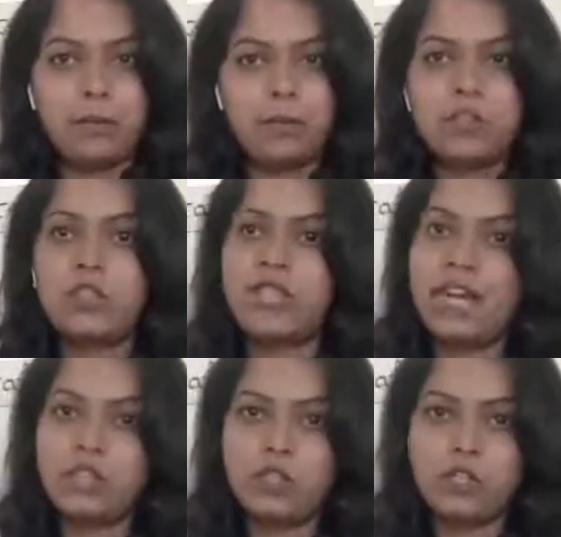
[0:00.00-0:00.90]
So that's
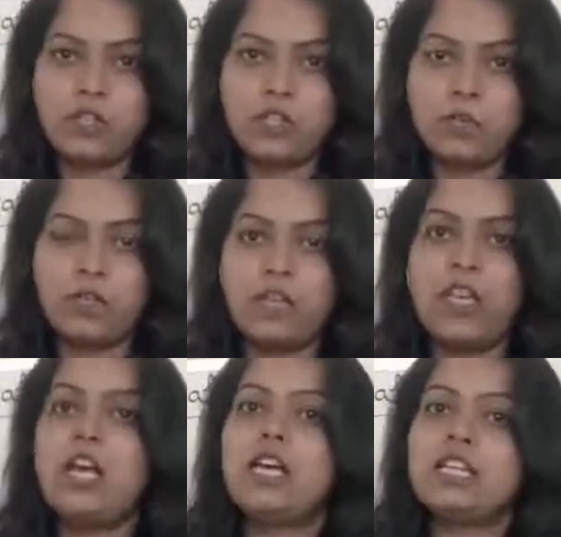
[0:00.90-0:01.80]
the difference between
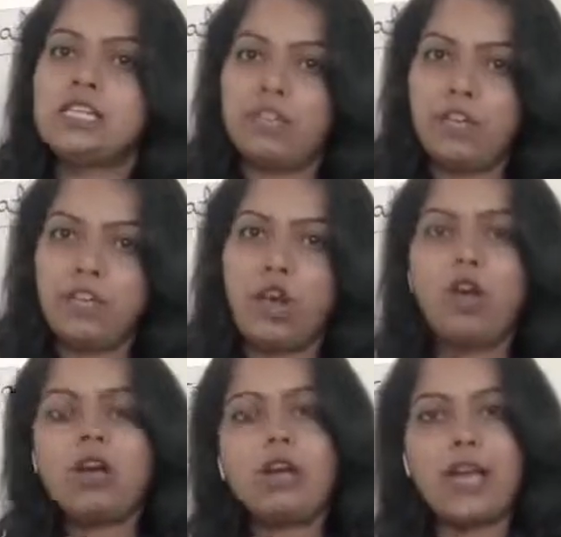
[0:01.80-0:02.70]
civil law
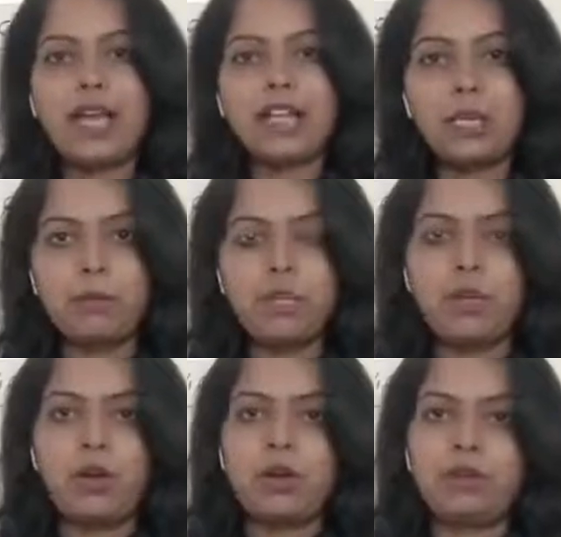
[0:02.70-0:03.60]
and criminal law.